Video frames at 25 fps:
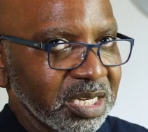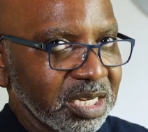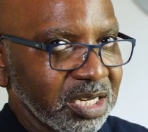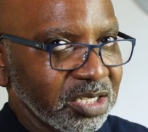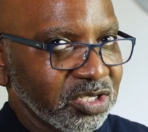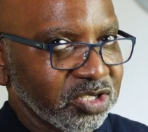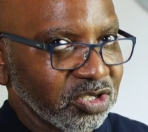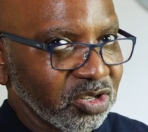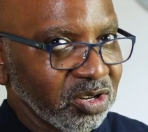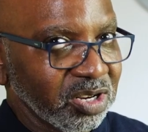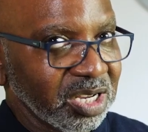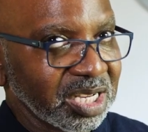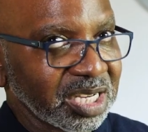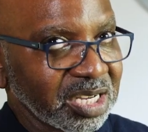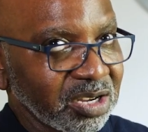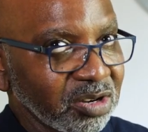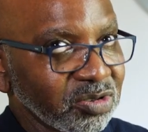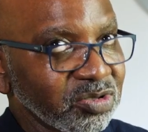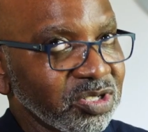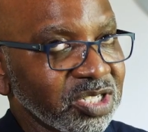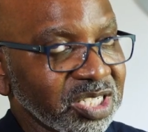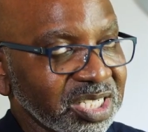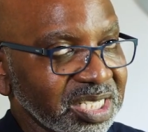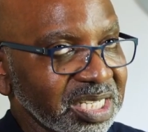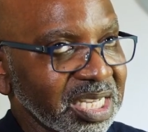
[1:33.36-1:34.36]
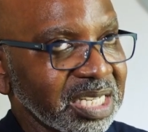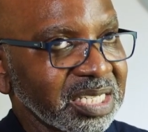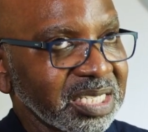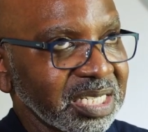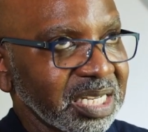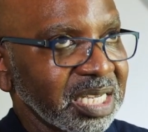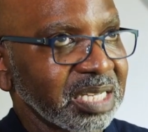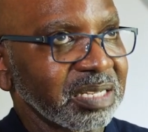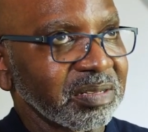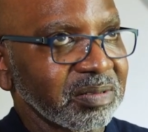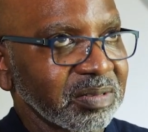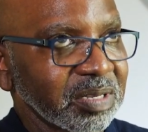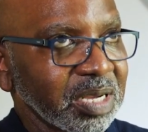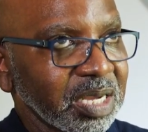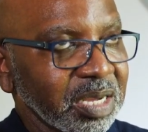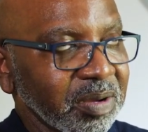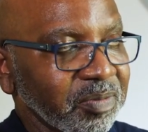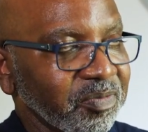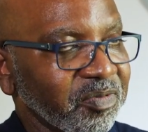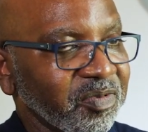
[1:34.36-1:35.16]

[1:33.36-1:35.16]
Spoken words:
as long as I can understand it, I'm